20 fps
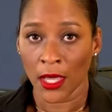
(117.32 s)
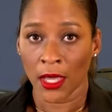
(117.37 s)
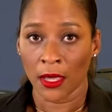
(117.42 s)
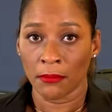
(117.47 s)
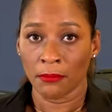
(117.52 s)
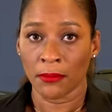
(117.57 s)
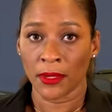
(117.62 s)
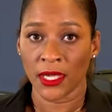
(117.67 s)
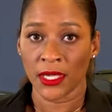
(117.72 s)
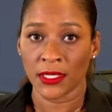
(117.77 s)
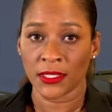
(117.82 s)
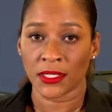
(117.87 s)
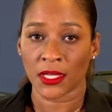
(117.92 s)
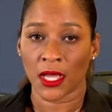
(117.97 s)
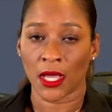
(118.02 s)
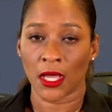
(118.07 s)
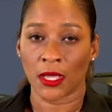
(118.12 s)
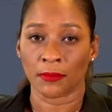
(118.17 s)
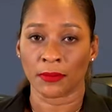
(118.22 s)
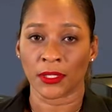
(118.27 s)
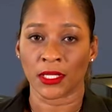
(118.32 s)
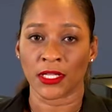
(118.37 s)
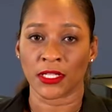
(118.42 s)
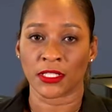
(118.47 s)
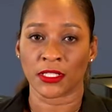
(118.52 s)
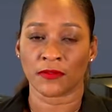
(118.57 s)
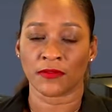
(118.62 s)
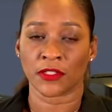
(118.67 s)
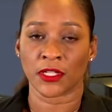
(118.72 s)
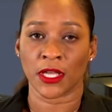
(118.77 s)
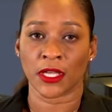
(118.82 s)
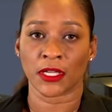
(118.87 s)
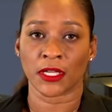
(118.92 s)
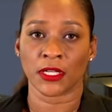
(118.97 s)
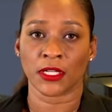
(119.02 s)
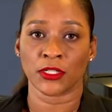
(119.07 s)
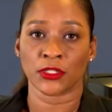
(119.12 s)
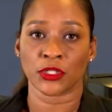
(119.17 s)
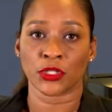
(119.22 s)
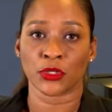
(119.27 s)
Meantime, police have taken
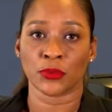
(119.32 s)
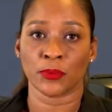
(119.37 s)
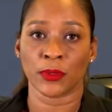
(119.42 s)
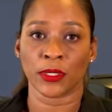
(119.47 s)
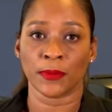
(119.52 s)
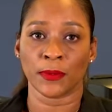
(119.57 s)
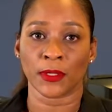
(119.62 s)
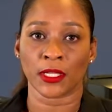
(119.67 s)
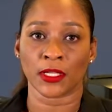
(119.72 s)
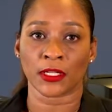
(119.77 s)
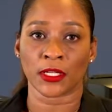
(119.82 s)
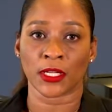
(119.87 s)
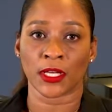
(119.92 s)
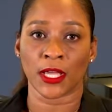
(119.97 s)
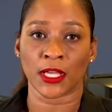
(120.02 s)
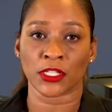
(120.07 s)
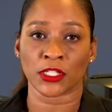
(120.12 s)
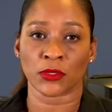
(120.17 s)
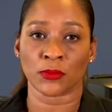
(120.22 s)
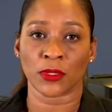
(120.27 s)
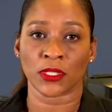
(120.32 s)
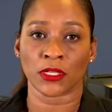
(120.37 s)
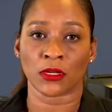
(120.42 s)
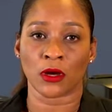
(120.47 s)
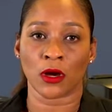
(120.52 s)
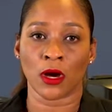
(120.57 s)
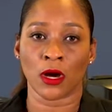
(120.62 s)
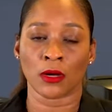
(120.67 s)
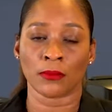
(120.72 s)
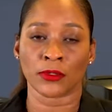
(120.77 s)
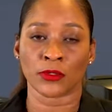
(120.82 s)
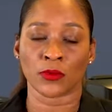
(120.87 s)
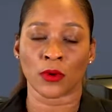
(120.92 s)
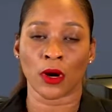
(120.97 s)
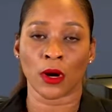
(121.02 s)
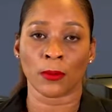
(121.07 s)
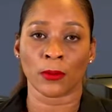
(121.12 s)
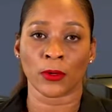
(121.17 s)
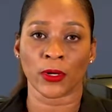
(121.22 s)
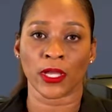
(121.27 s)
in 2 people in connection with an armed
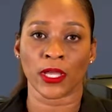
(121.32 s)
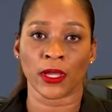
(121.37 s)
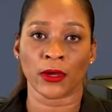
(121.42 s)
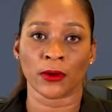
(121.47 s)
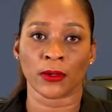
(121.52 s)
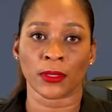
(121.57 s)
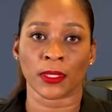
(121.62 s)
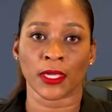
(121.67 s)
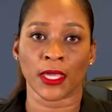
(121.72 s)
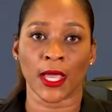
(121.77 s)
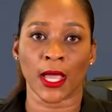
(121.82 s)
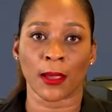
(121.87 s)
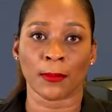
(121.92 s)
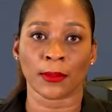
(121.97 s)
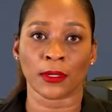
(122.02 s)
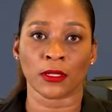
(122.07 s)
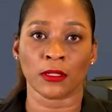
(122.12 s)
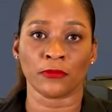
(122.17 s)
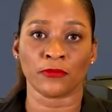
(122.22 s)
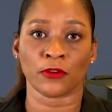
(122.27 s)
robbery here in the capital.